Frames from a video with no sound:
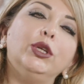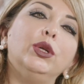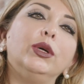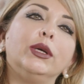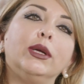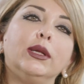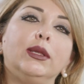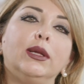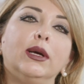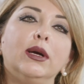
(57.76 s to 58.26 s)
you
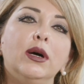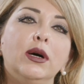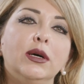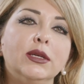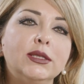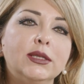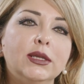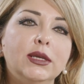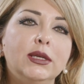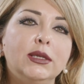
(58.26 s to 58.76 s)
look at the
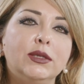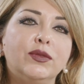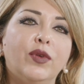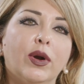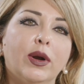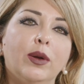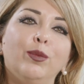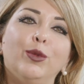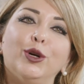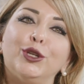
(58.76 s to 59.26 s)
cost, it's
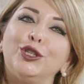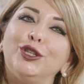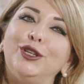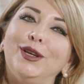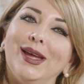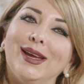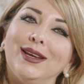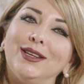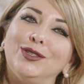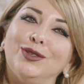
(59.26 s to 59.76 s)
very much
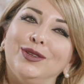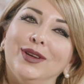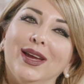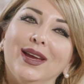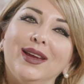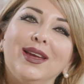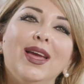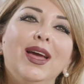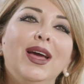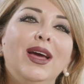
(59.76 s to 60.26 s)
neck to
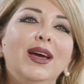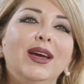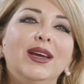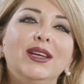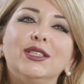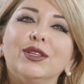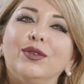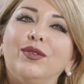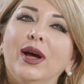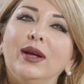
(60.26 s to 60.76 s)
neck.
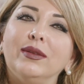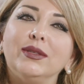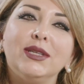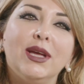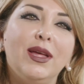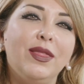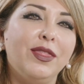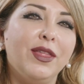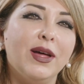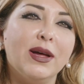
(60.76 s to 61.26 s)
It's around ten